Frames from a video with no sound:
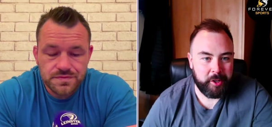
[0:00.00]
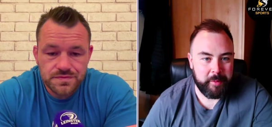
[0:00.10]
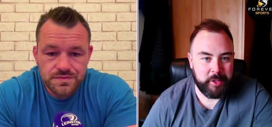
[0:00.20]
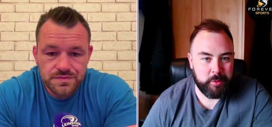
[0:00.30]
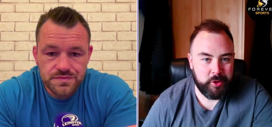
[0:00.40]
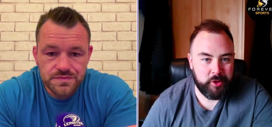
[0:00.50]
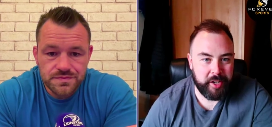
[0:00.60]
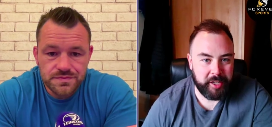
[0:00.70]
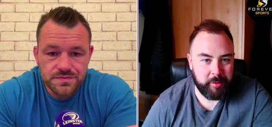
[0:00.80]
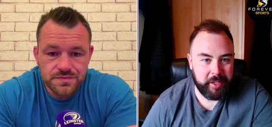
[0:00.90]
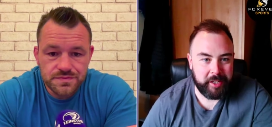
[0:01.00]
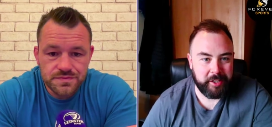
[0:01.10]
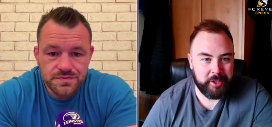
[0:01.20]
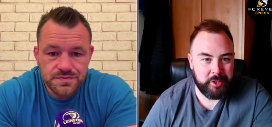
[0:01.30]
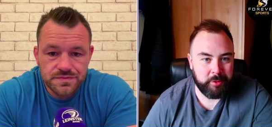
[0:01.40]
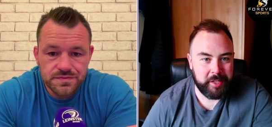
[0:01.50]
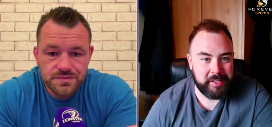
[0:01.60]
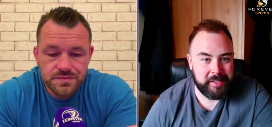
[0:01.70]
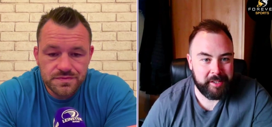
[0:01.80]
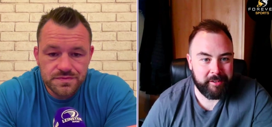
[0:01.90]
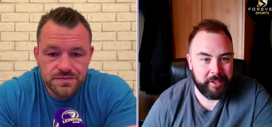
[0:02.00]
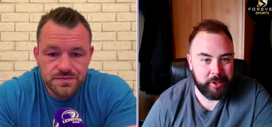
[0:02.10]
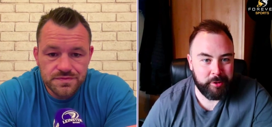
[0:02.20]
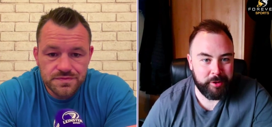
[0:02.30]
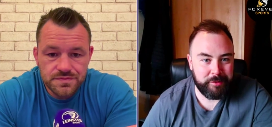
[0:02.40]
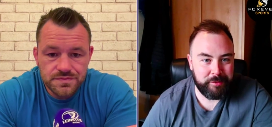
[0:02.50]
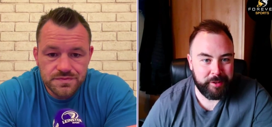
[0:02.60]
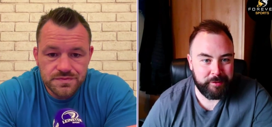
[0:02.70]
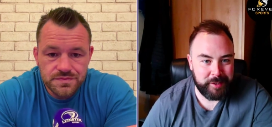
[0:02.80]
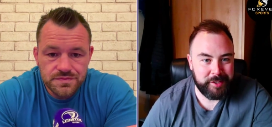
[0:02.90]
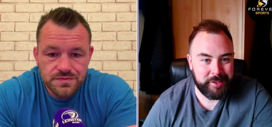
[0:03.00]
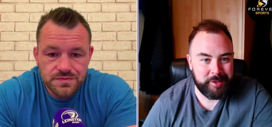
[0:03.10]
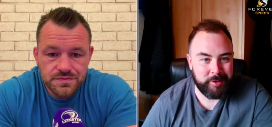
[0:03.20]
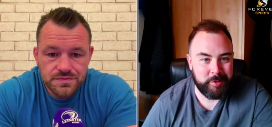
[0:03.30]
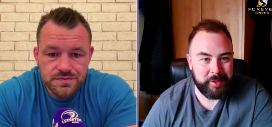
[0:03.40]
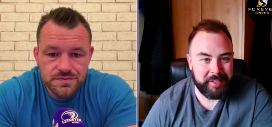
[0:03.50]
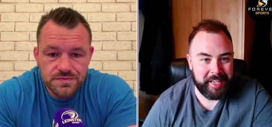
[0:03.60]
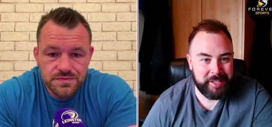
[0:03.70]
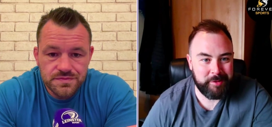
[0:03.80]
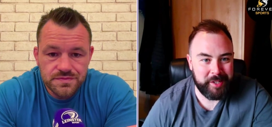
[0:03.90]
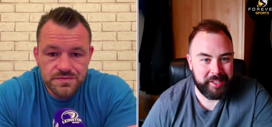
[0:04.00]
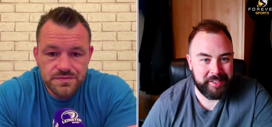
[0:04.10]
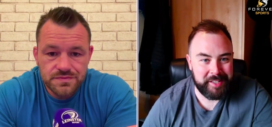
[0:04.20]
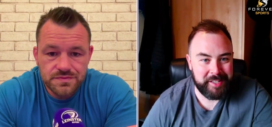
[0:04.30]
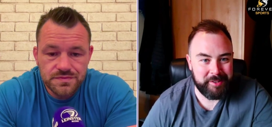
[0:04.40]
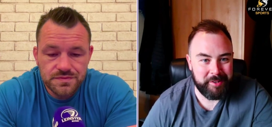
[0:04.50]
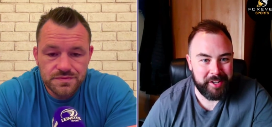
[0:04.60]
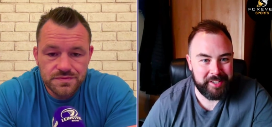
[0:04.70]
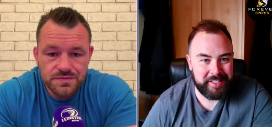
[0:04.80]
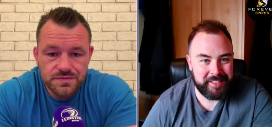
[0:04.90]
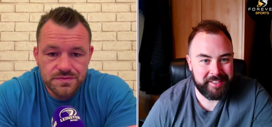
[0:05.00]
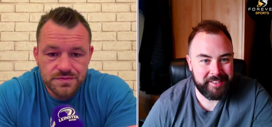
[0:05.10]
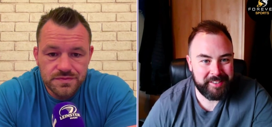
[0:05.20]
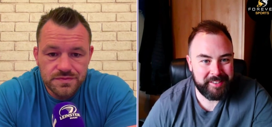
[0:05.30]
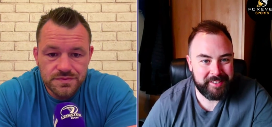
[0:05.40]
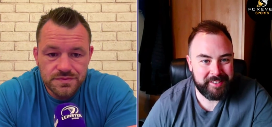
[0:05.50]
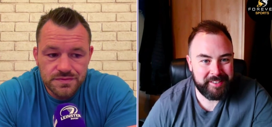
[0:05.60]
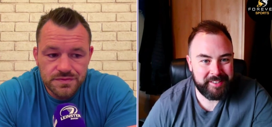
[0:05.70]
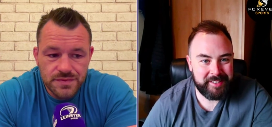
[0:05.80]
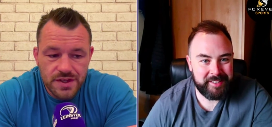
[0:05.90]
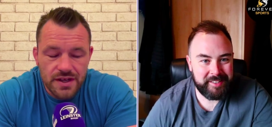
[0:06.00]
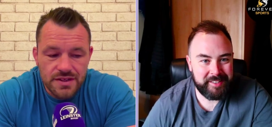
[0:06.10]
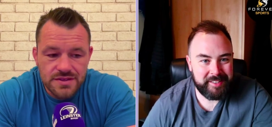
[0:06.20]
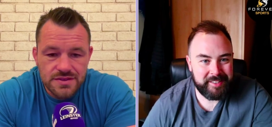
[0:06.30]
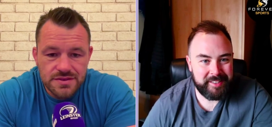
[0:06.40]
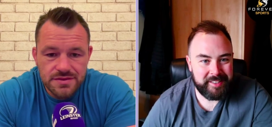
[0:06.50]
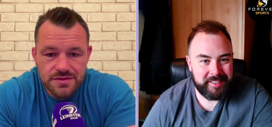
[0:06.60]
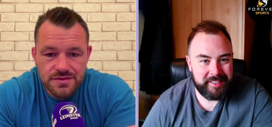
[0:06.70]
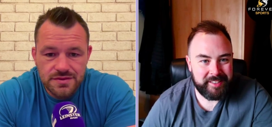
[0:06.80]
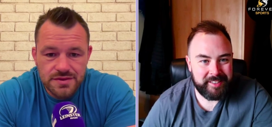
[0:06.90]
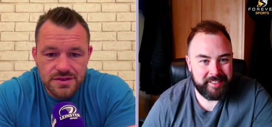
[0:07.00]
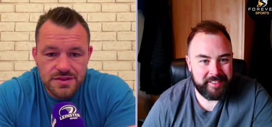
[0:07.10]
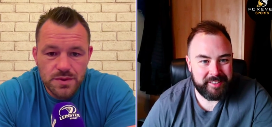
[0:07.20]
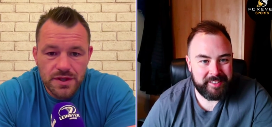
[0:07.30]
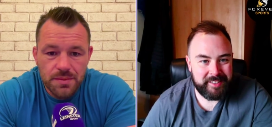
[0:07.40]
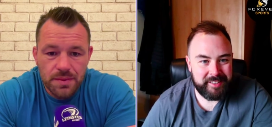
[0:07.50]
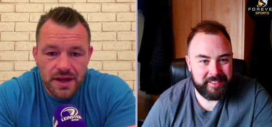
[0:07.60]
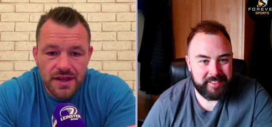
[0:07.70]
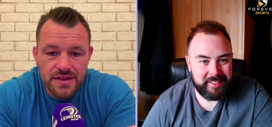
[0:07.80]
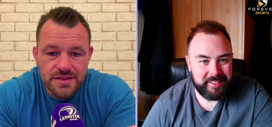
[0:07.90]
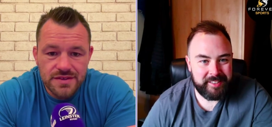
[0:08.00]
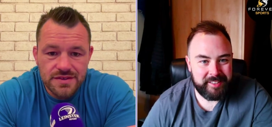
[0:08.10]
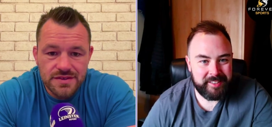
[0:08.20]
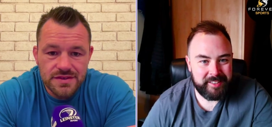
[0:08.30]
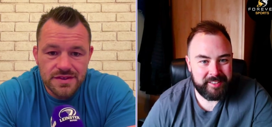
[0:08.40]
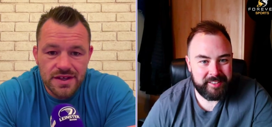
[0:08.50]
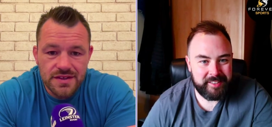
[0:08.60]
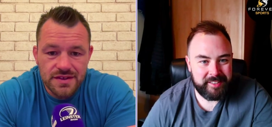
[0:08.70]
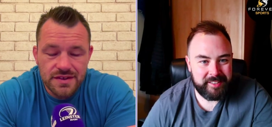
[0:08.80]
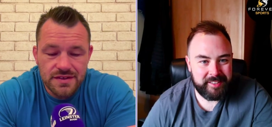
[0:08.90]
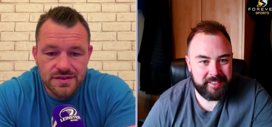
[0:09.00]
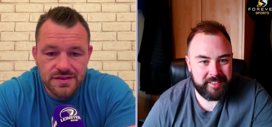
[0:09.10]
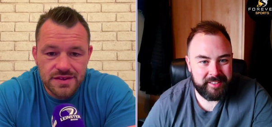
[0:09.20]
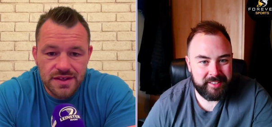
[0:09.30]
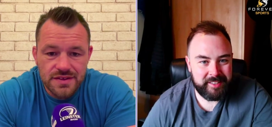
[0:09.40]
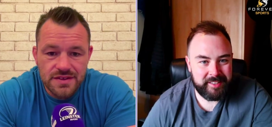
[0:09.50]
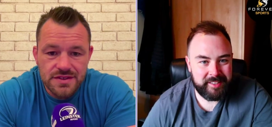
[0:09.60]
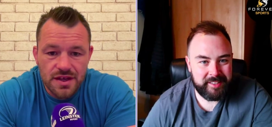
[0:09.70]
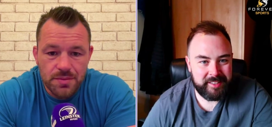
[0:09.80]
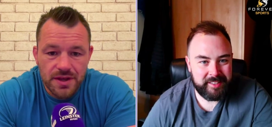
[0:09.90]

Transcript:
Speaker 1: come into a training week and you don't necessarily know if if this is going to be the last week of the season or not?
Speaker 2: Yeah, it's. That's why you play. It's to get to to get to the top